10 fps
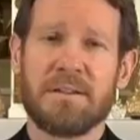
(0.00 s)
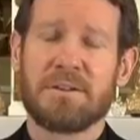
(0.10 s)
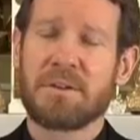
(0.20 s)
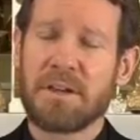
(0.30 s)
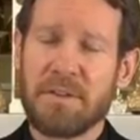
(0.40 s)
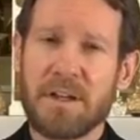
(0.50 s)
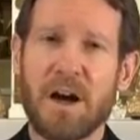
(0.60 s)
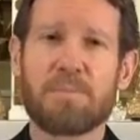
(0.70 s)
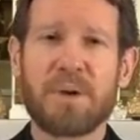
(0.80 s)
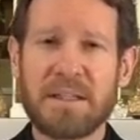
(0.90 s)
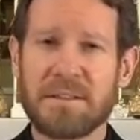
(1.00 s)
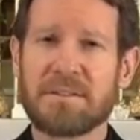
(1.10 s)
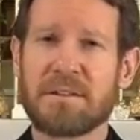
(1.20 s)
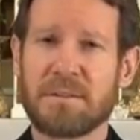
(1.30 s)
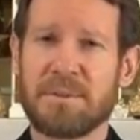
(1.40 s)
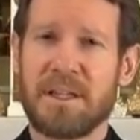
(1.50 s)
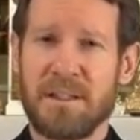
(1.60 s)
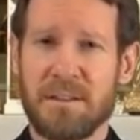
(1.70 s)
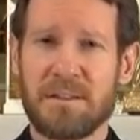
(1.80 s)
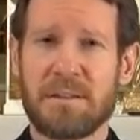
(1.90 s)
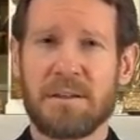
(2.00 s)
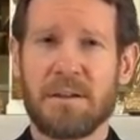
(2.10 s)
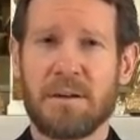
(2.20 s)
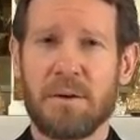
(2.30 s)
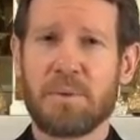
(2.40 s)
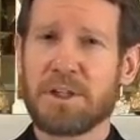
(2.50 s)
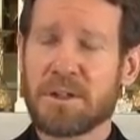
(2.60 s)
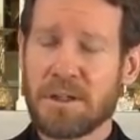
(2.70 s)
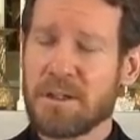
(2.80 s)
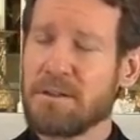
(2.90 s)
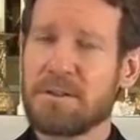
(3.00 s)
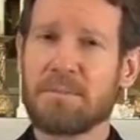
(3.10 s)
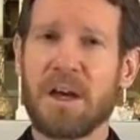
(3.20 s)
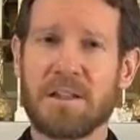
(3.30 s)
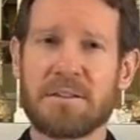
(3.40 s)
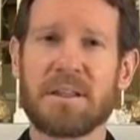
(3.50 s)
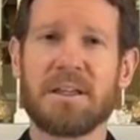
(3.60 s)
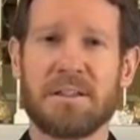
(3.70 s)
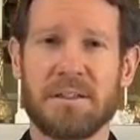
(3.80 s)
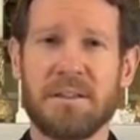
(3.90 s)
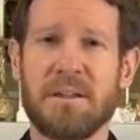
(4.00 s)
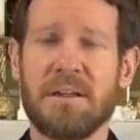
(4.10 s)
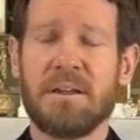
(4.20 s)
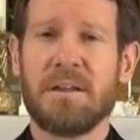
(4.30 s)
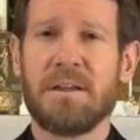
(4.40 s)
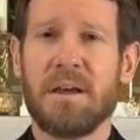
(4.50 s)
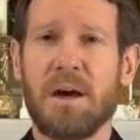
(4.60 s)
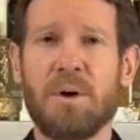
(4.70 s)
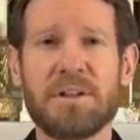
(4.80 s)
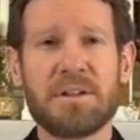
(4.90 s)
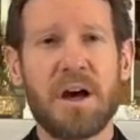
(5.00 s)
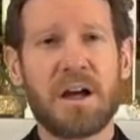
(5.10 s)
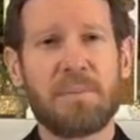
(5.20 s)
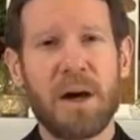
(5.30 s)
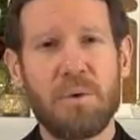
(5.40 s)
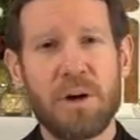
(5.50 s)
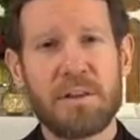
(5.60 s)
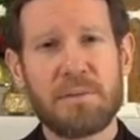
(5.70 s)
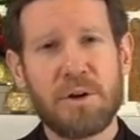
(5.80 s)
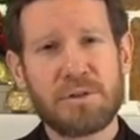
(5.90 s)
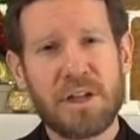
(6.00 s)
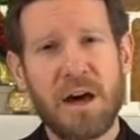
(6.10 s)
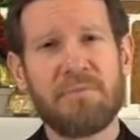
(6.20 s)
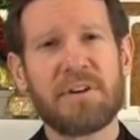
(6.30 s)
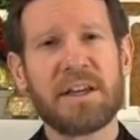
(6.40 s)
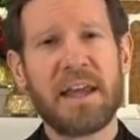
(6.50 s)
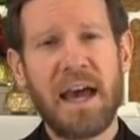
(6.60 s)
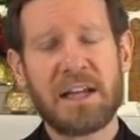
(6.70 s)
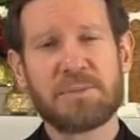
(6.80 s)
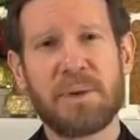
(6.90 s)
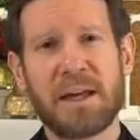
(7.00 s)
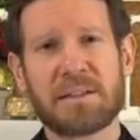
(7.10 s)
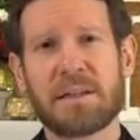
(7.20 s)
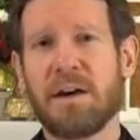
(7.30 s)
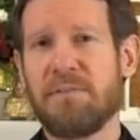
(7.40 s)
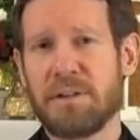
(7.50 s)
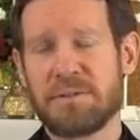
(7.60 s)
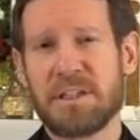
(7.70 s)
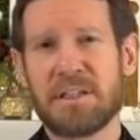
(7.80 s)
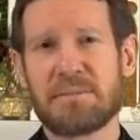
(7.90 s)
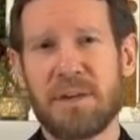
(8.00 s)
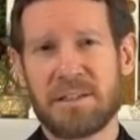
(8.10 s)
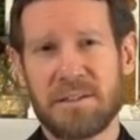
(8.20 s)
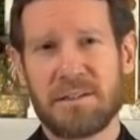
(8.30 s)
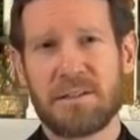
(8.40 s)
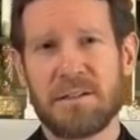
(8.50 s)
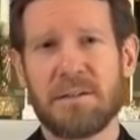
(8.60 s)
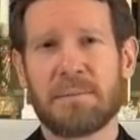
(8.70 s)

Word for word: So, given our present circumstances, when we sure could use some consolation, I want to talk about one of the most comforting aspects of Faustina's message.